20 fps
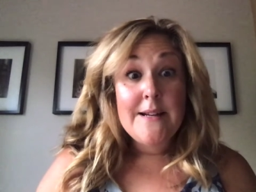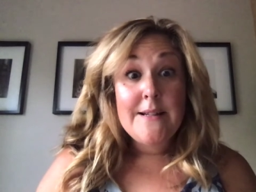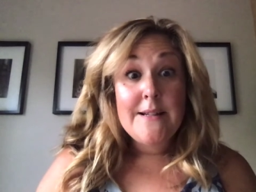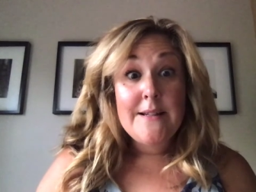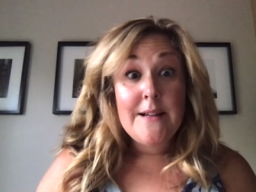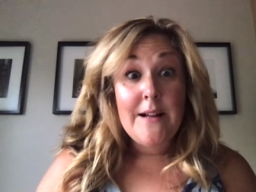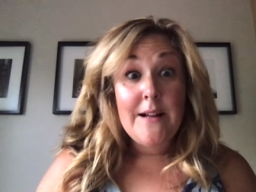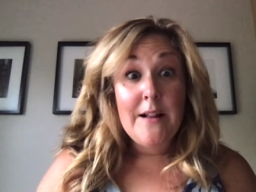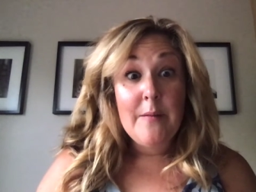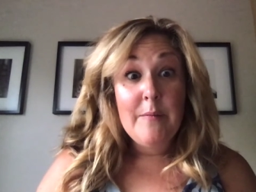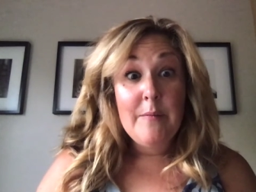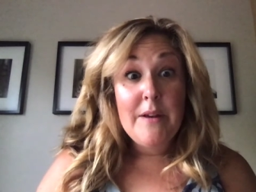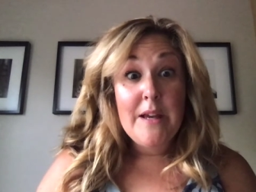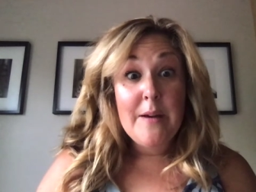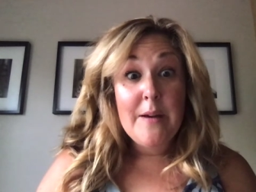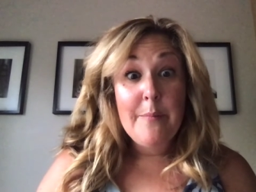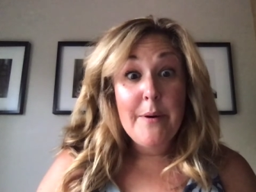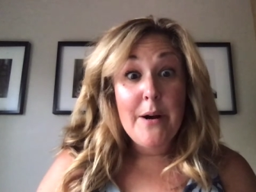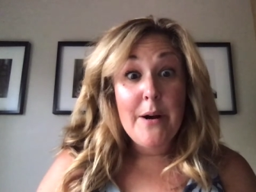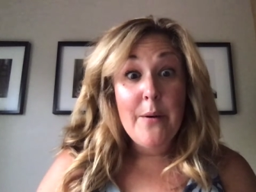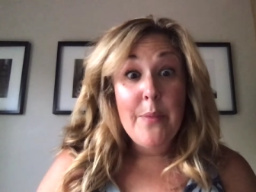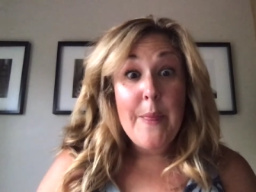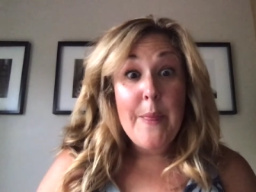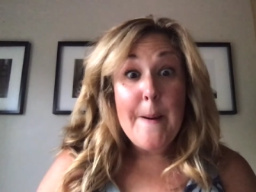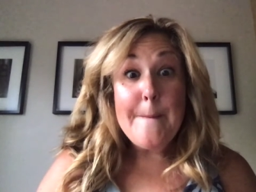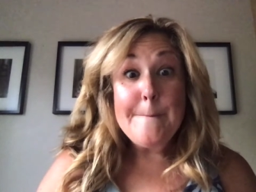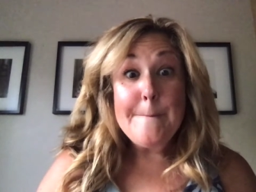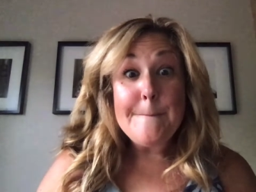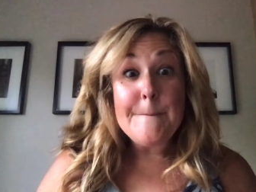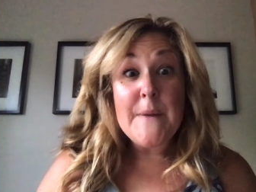Tell me about the
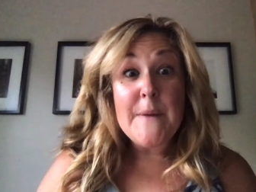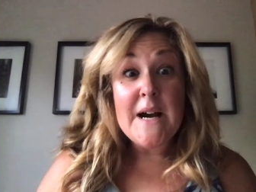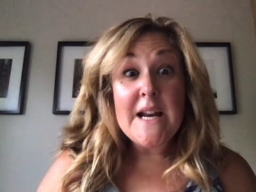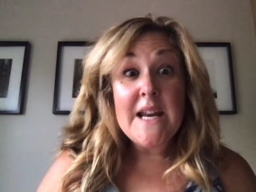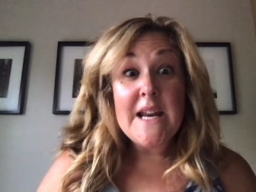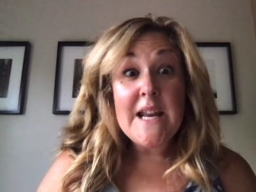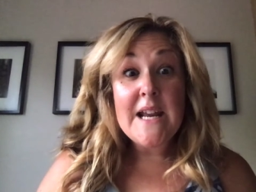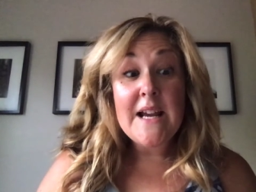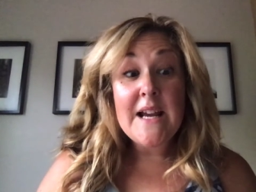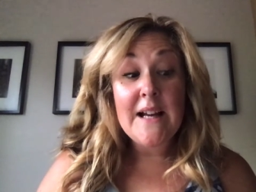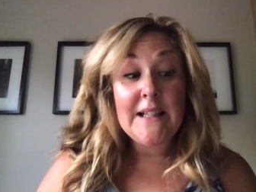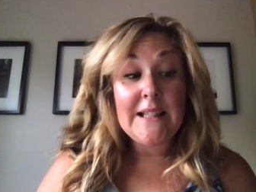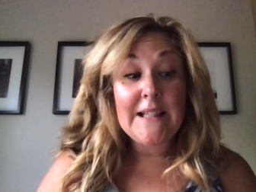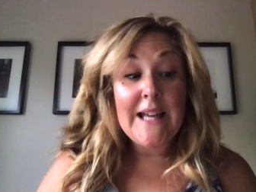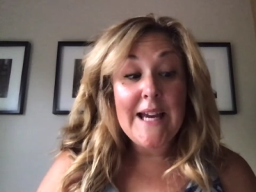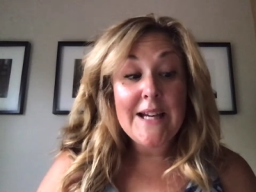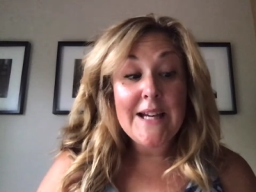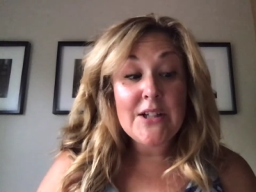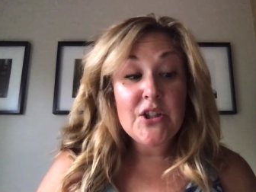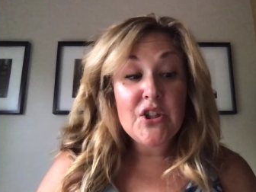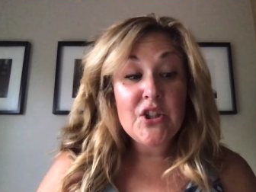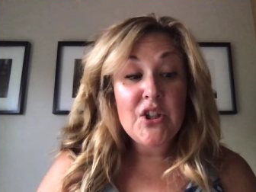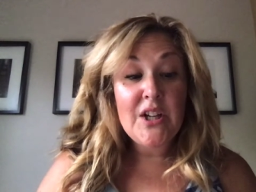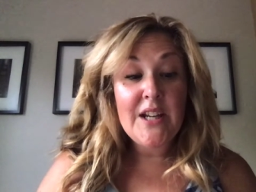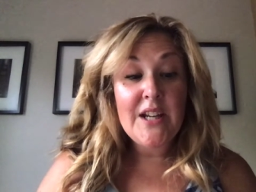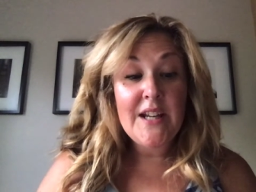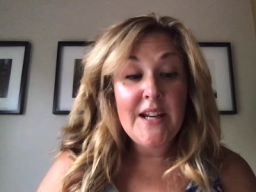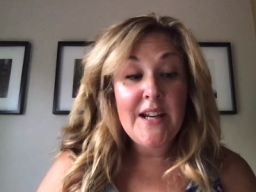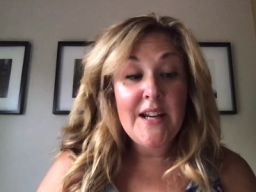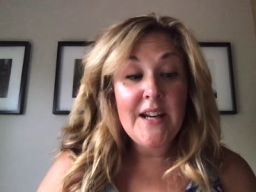money collection,
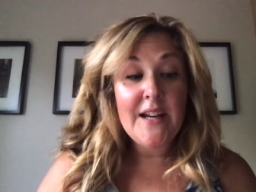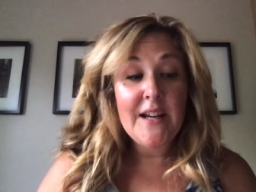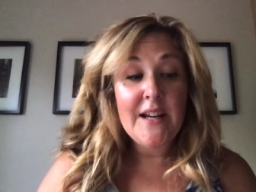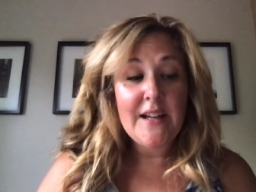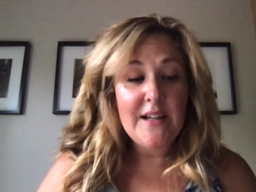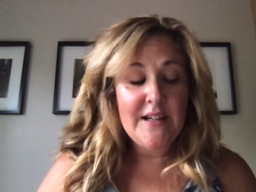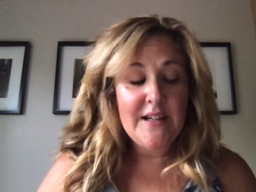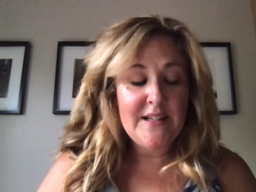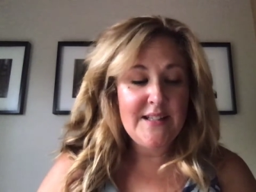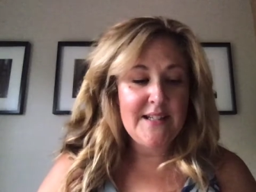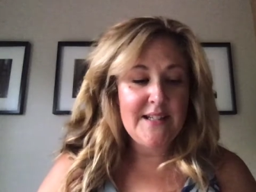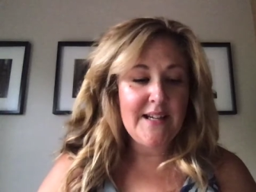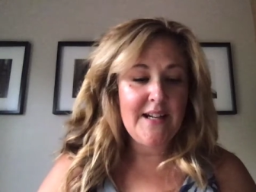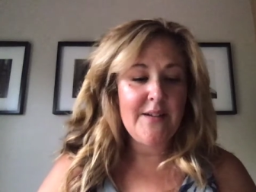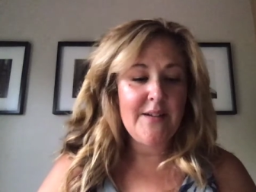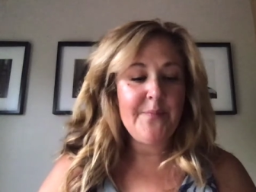he said.